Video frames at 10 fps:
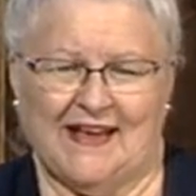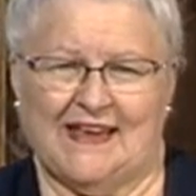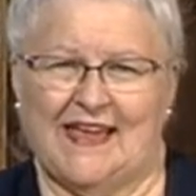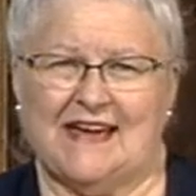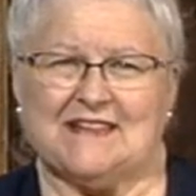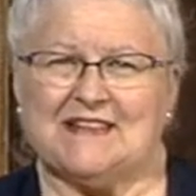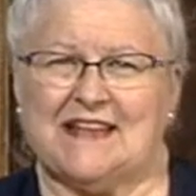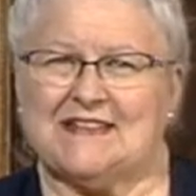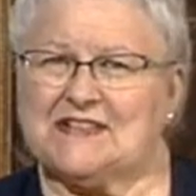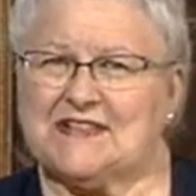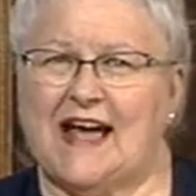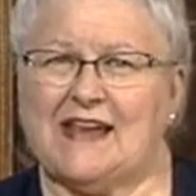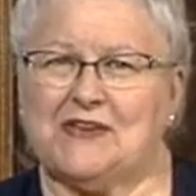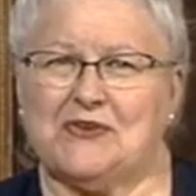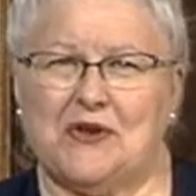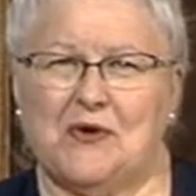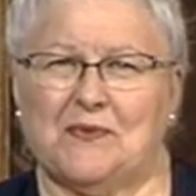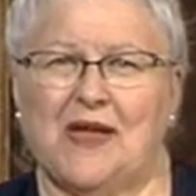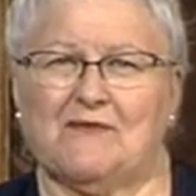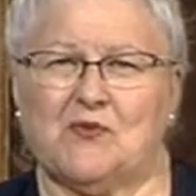Yes, that's exciting to know we
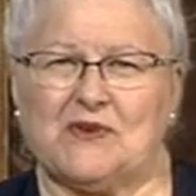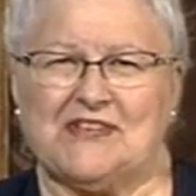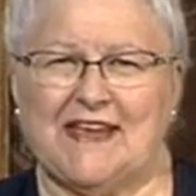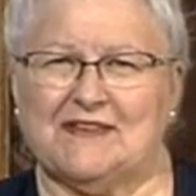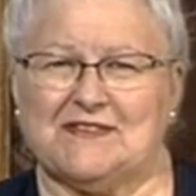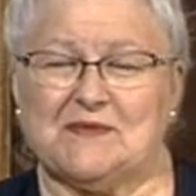have four channels,